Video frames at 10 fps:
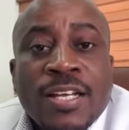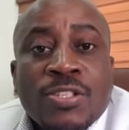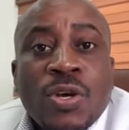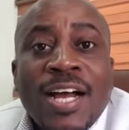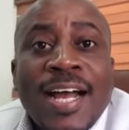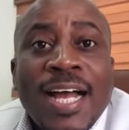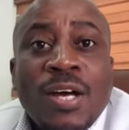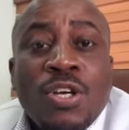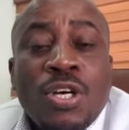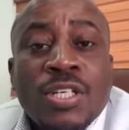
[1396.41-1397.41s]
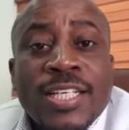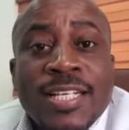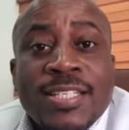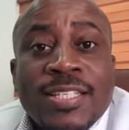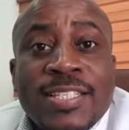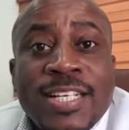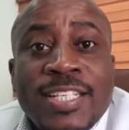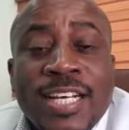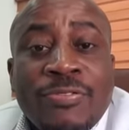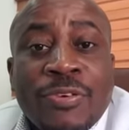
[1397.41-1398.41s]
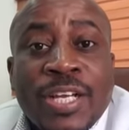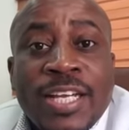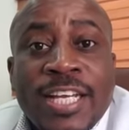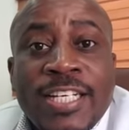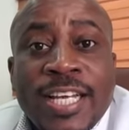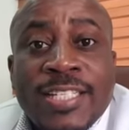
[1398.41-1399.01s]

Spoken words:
So how long does surgery for a hernia